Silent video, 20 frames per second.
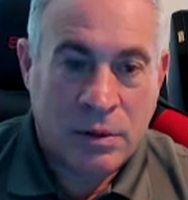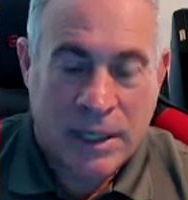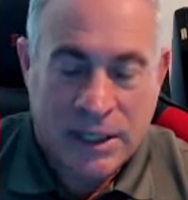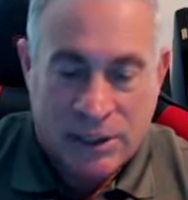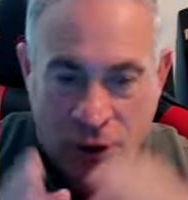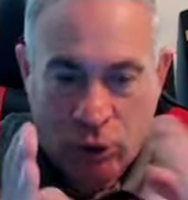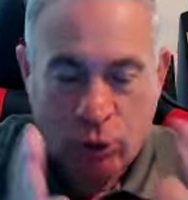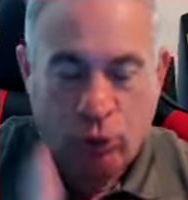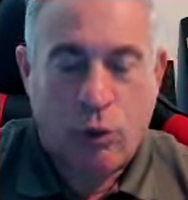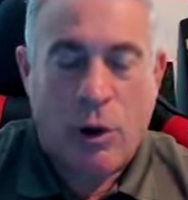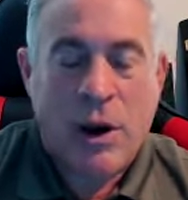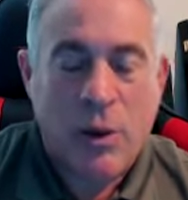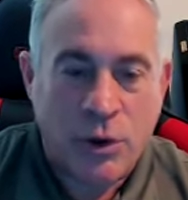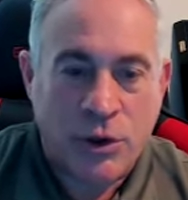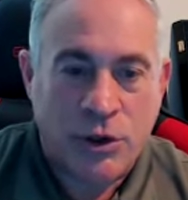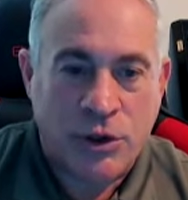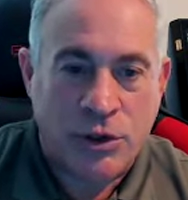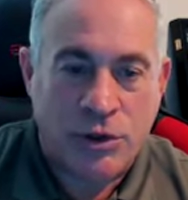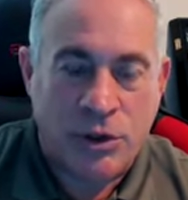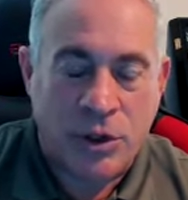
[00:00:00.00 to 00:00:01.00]
it's great
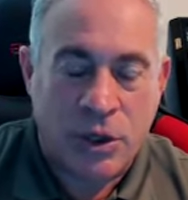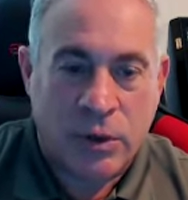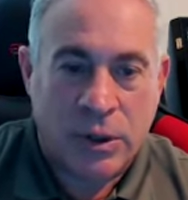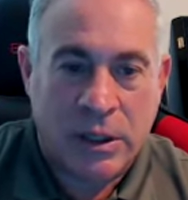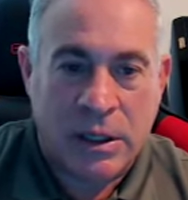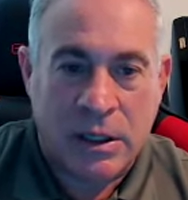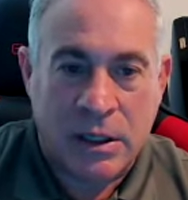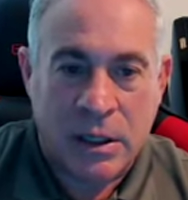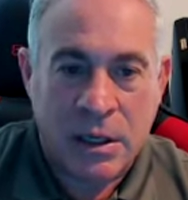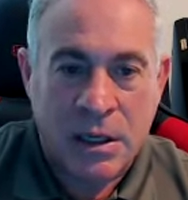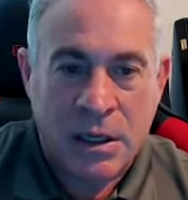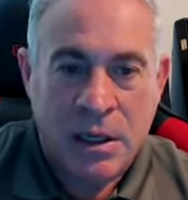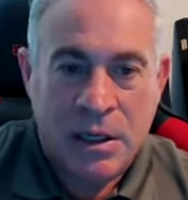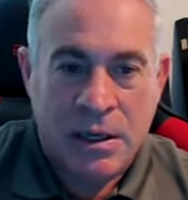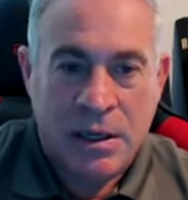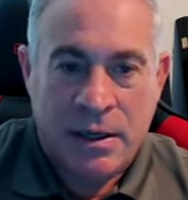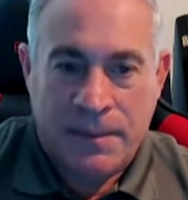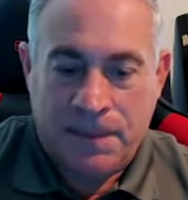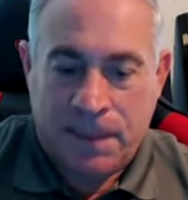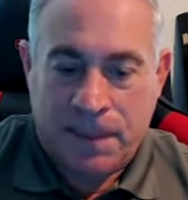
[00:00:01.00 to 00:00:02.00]
what you're doing,
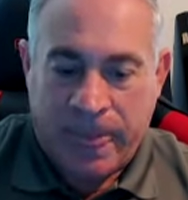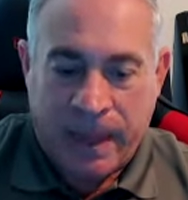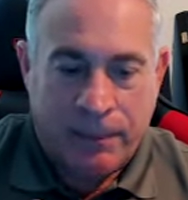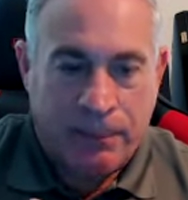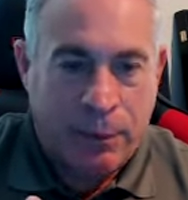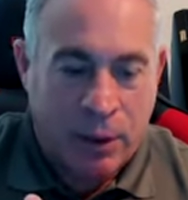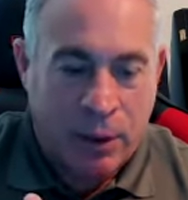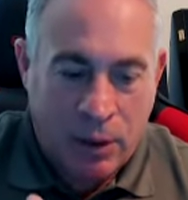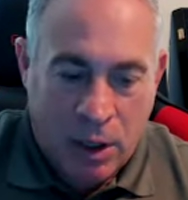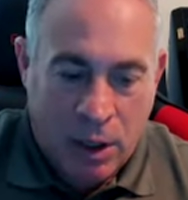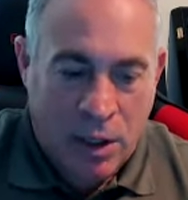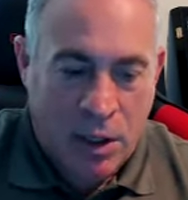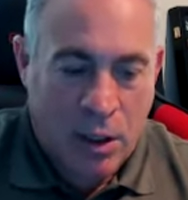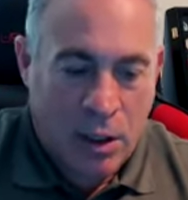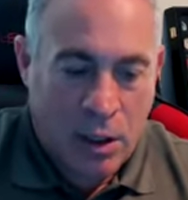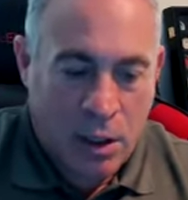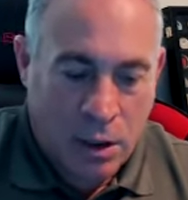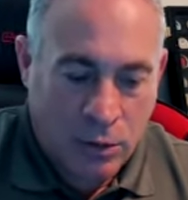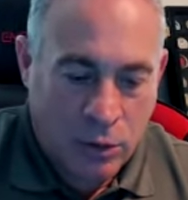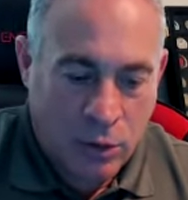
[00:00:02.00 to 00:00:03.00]
but uh,
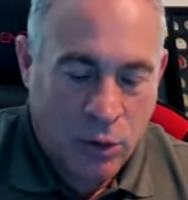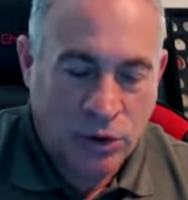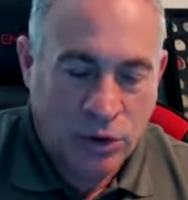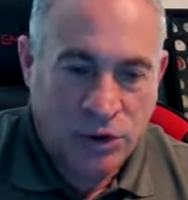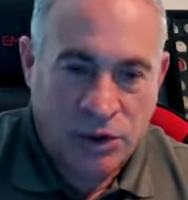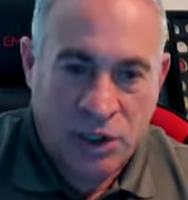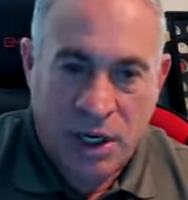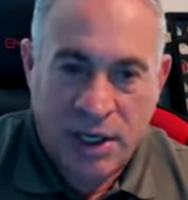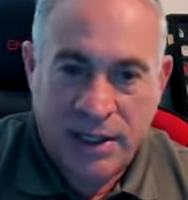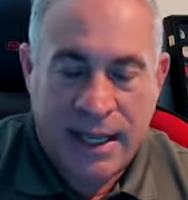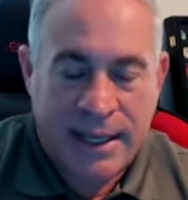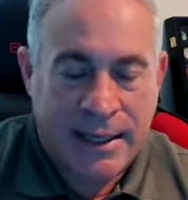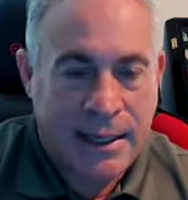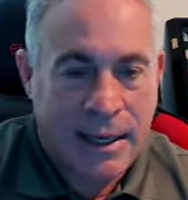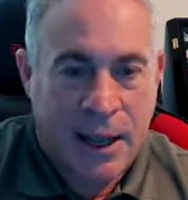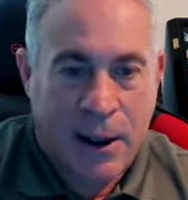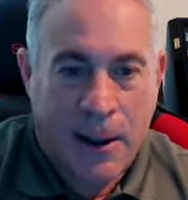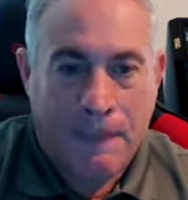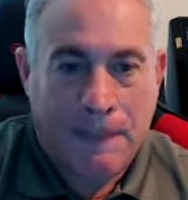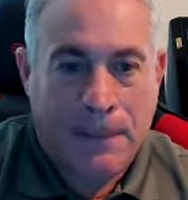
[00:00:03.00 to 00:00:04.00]
uh alongside that,
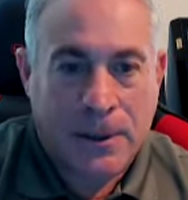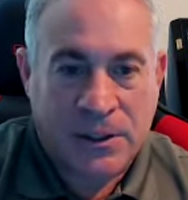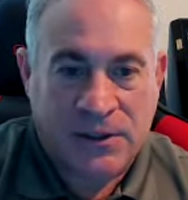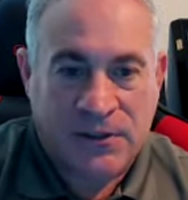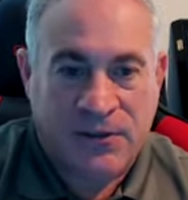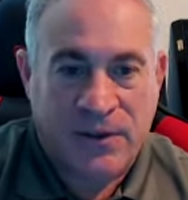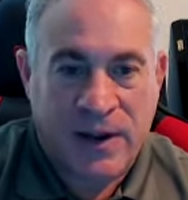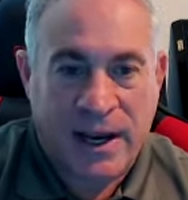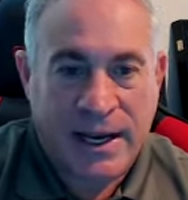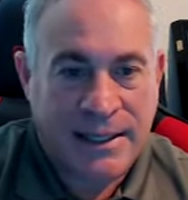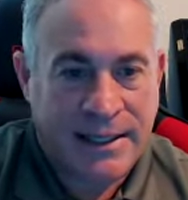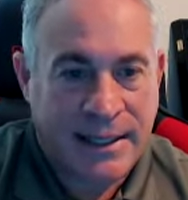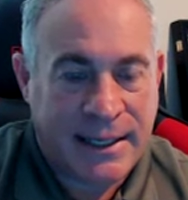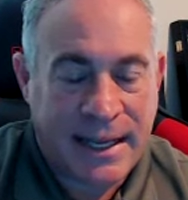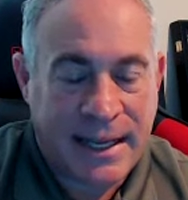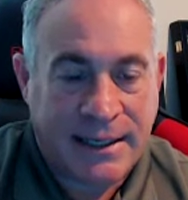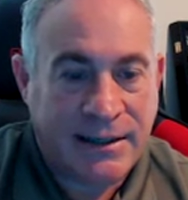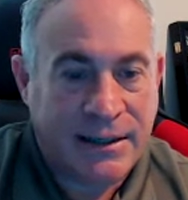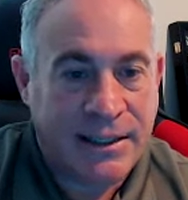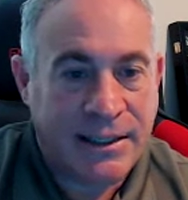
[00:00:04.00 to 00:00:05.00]
help us fight to
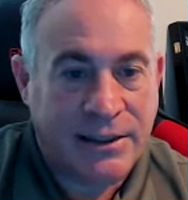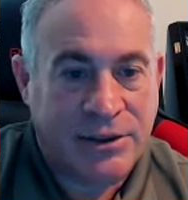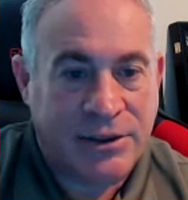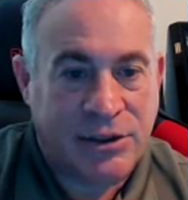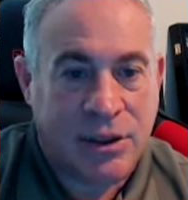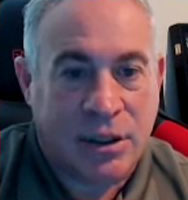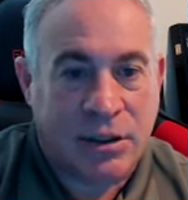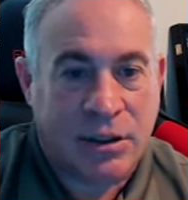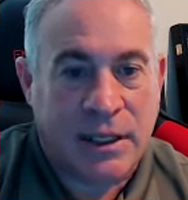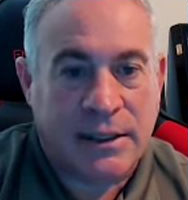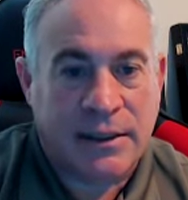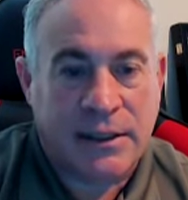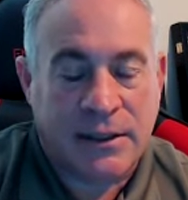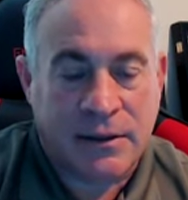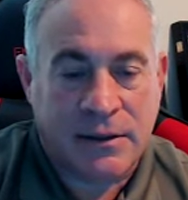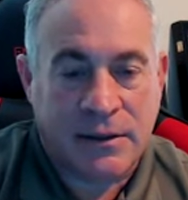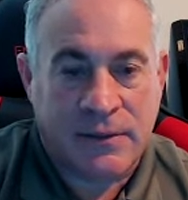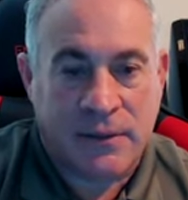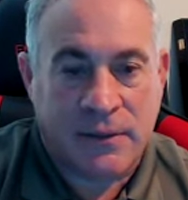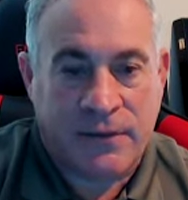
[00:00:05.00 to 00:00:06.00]
get these
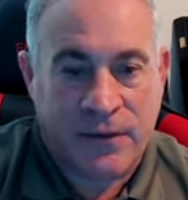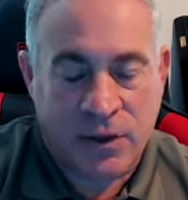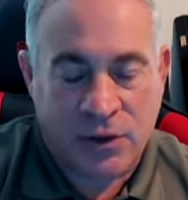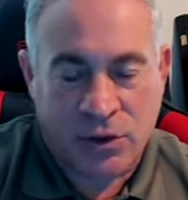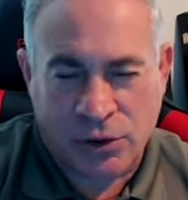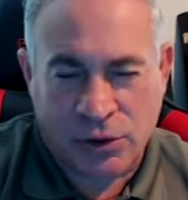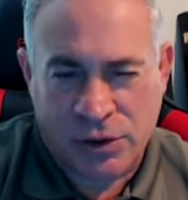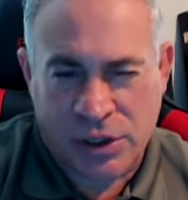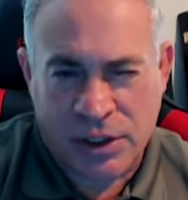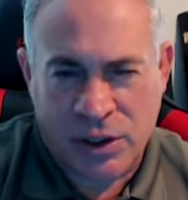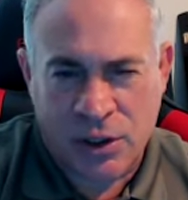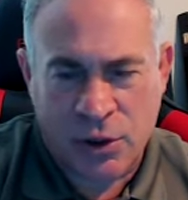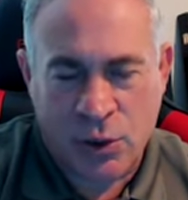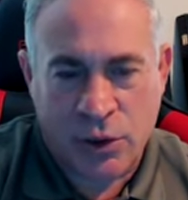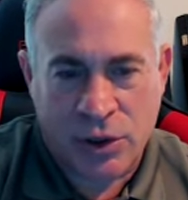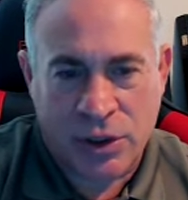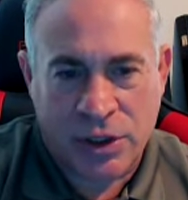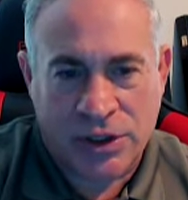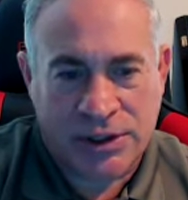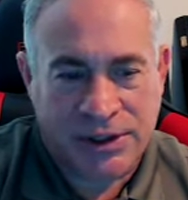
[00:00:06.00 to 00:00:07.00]
elected officials in who
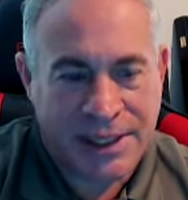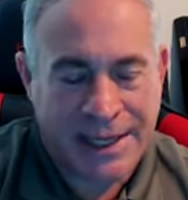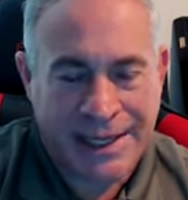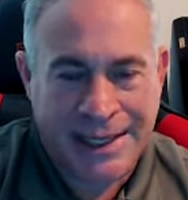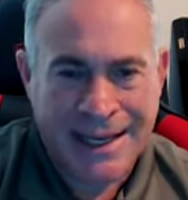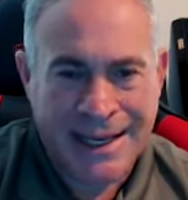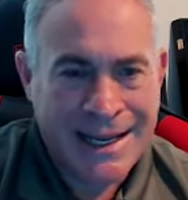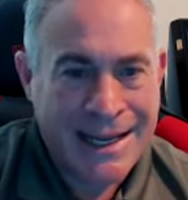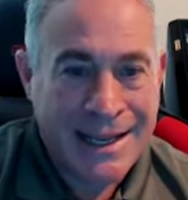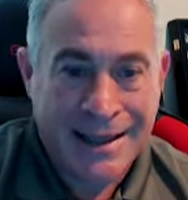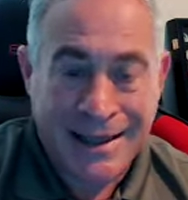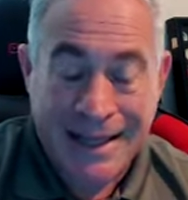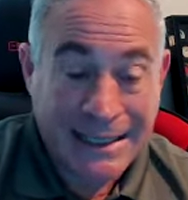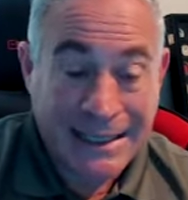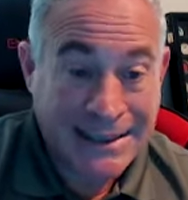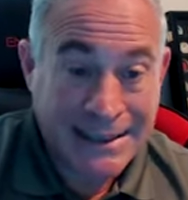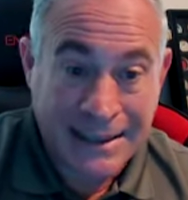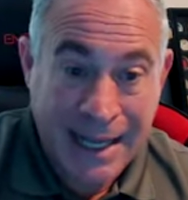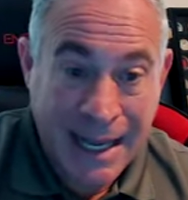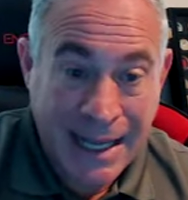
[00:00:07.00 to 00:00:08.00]
are going to say
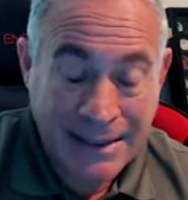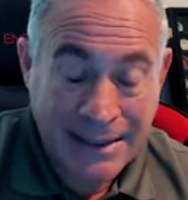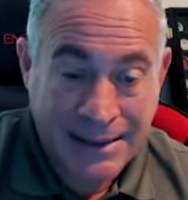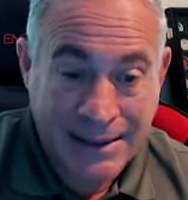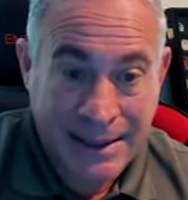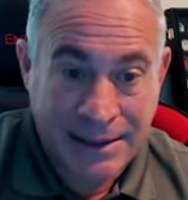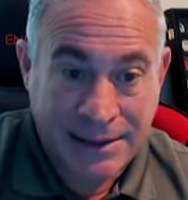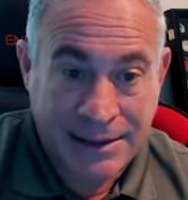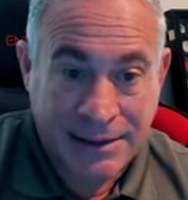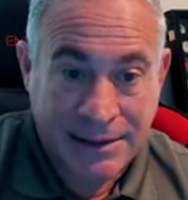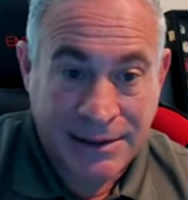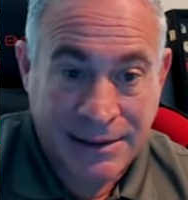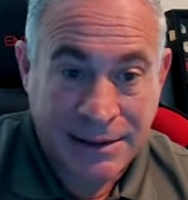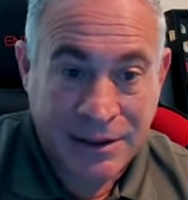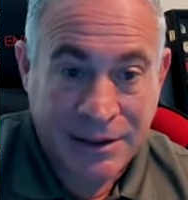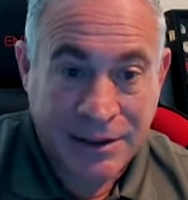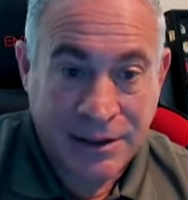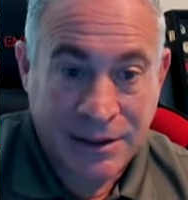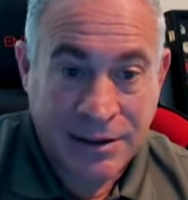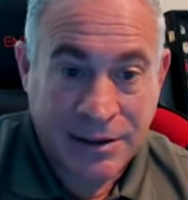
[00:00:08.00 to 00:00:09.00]
that's nonsense.
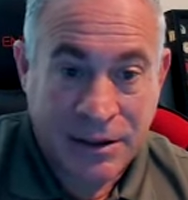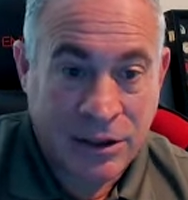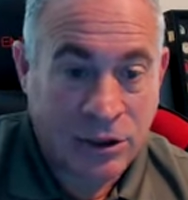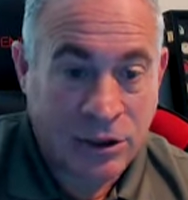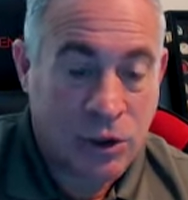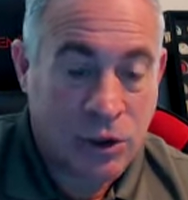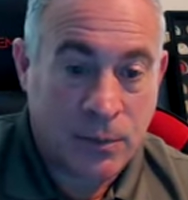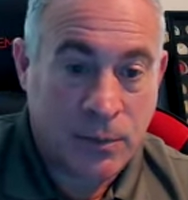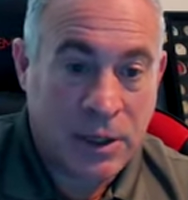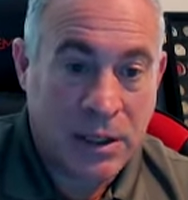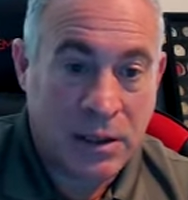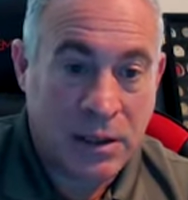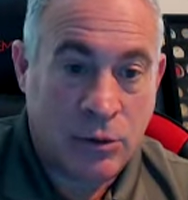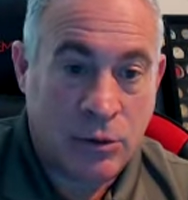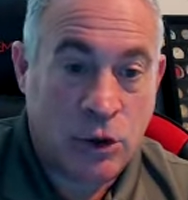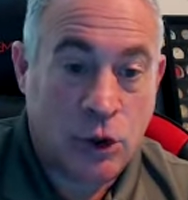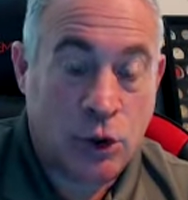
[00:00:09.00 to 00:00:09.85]
There should be it